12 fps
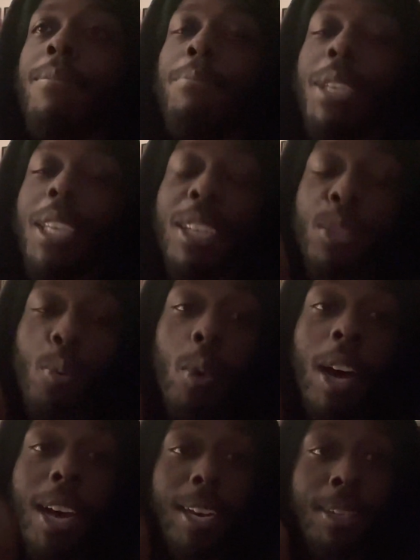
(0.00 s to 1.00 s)
Because
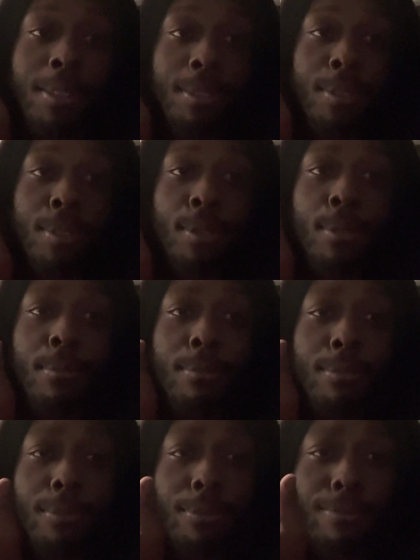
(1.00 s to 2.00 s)
why?
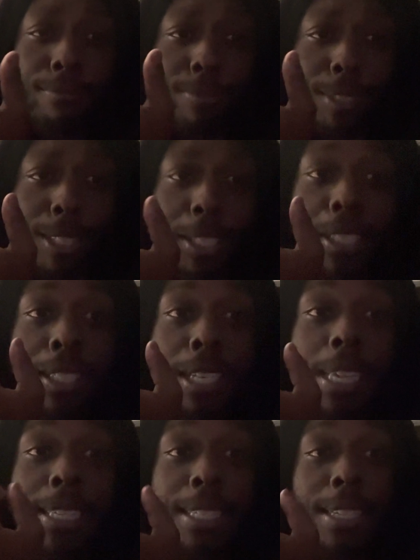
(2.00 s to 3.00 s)
It's
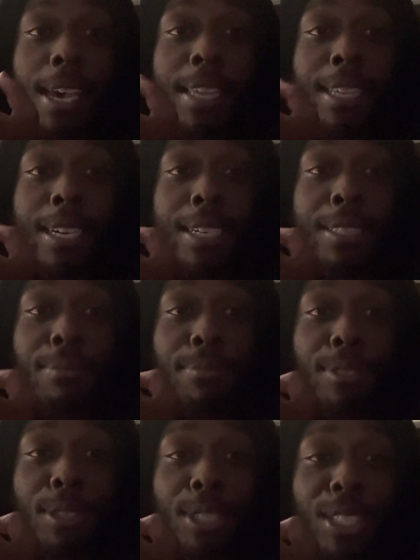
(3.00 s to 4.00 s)
Shinsuke
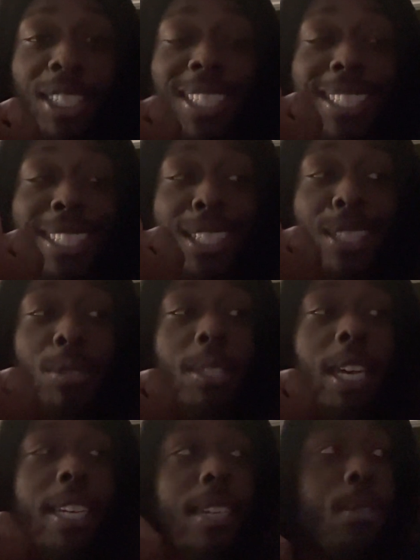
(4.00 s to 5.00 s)
Nakamura.
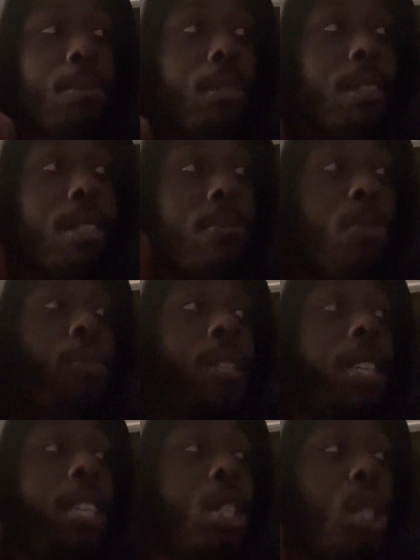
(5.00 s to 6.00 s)
Shinsuke Nakamura, if you want to get